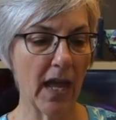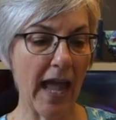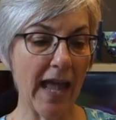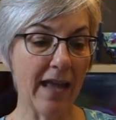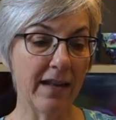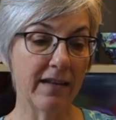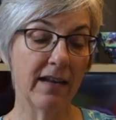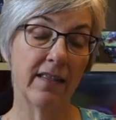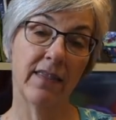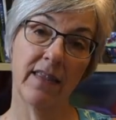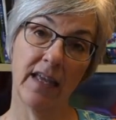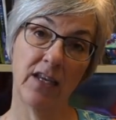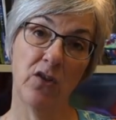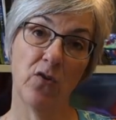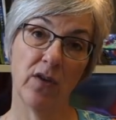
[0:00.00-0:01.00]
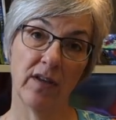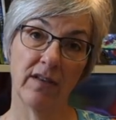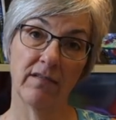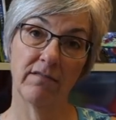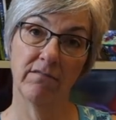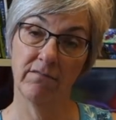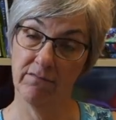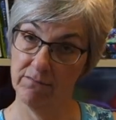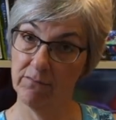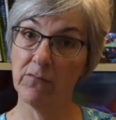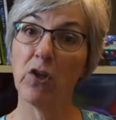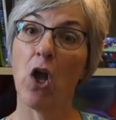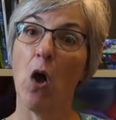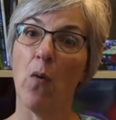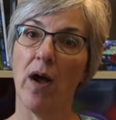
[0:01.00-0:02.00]
And then you can
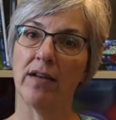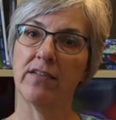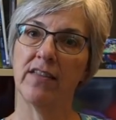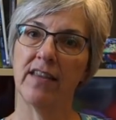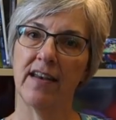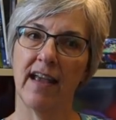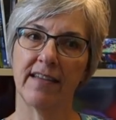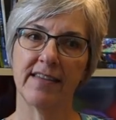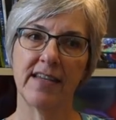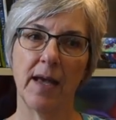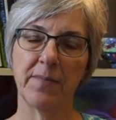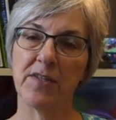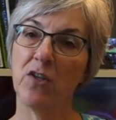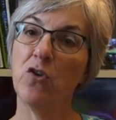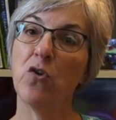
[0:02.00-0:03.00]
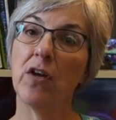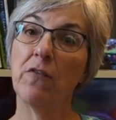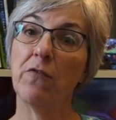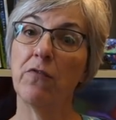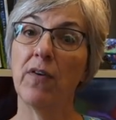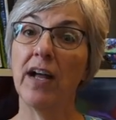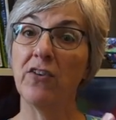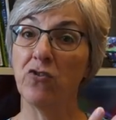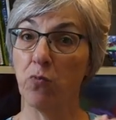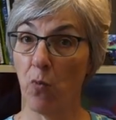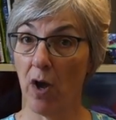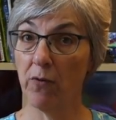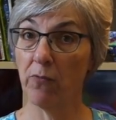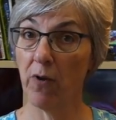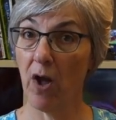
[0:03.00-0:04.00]
go on to the next step. So you can fudge
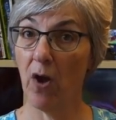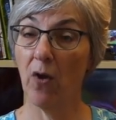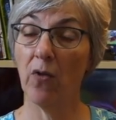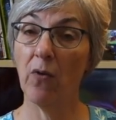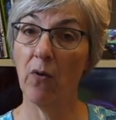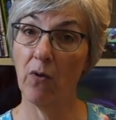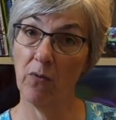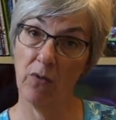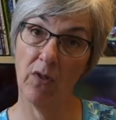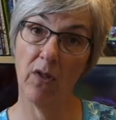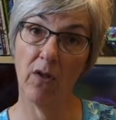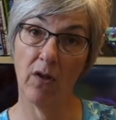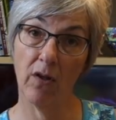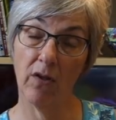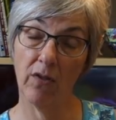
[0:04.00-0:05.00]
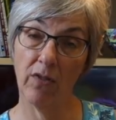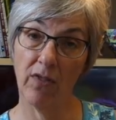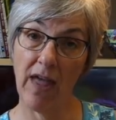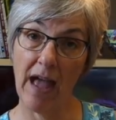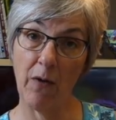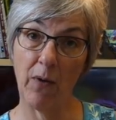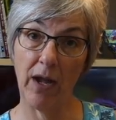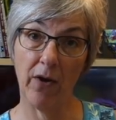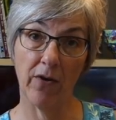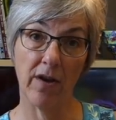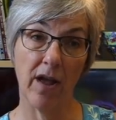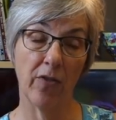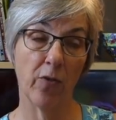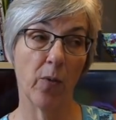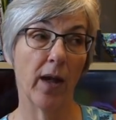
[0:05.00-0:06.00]
one row that way or
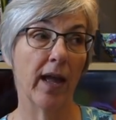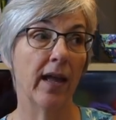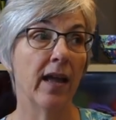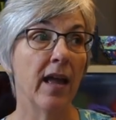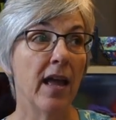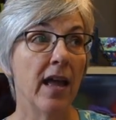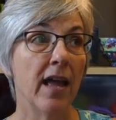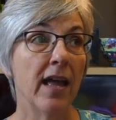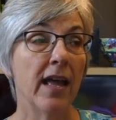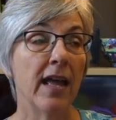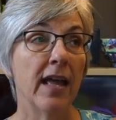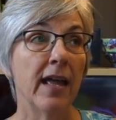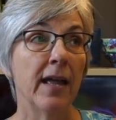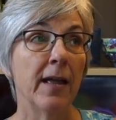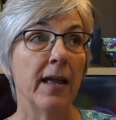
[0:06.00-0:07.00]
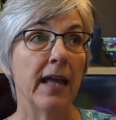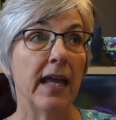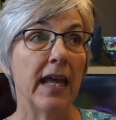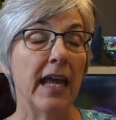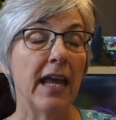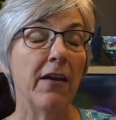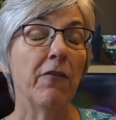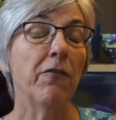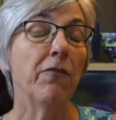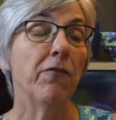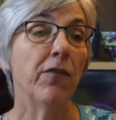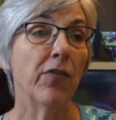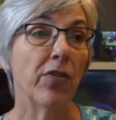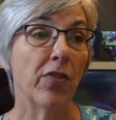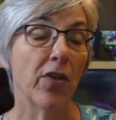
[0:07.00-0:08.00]
another way.
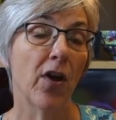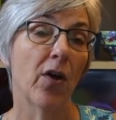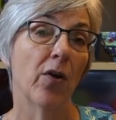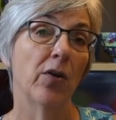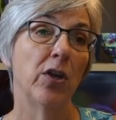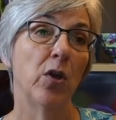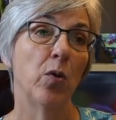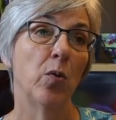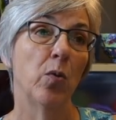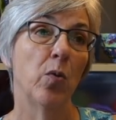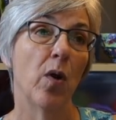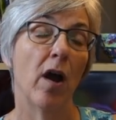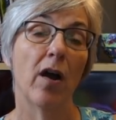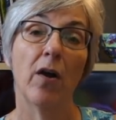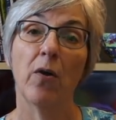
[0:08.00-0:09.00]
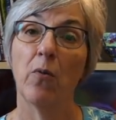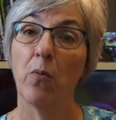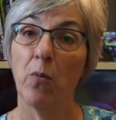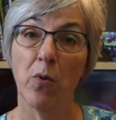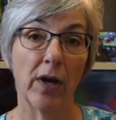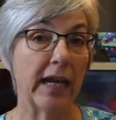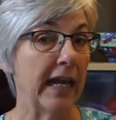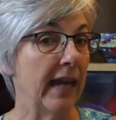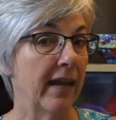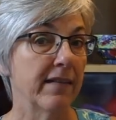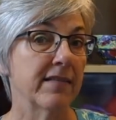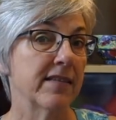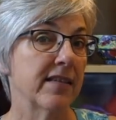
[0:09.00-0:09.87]
If, though, you are working in,